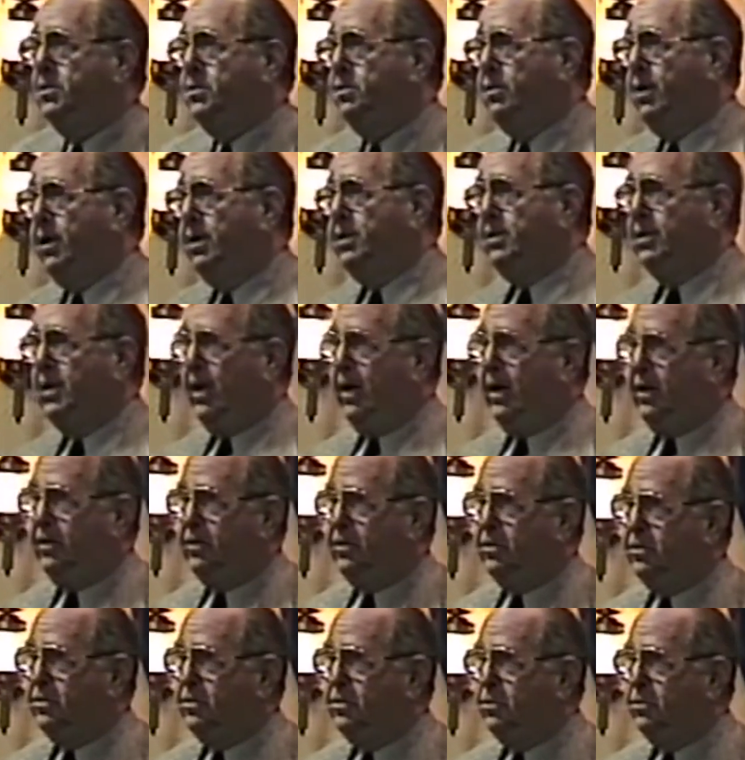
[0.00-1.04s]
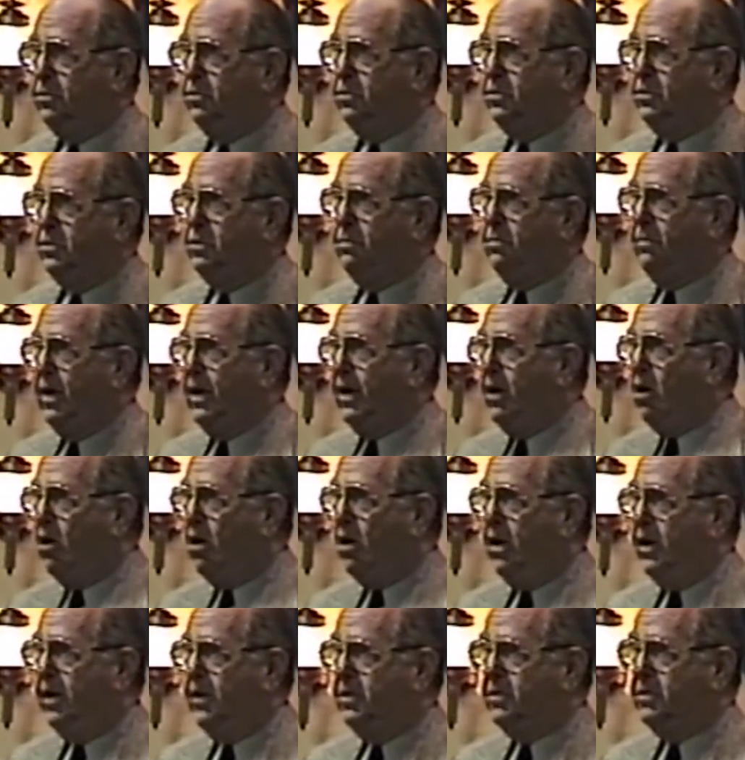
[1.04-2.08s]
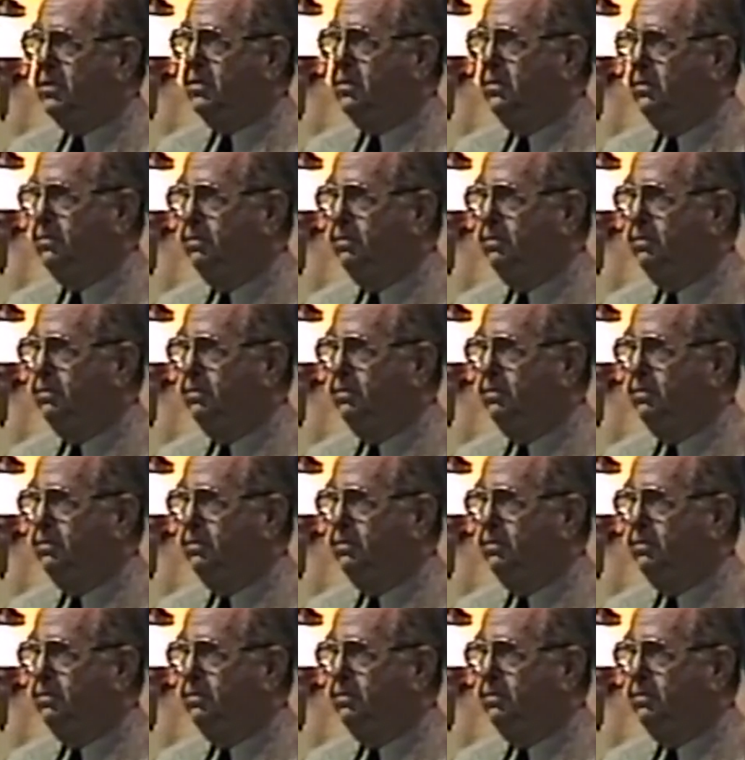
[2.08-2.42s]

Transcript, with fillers: So I tied the shoes to my harness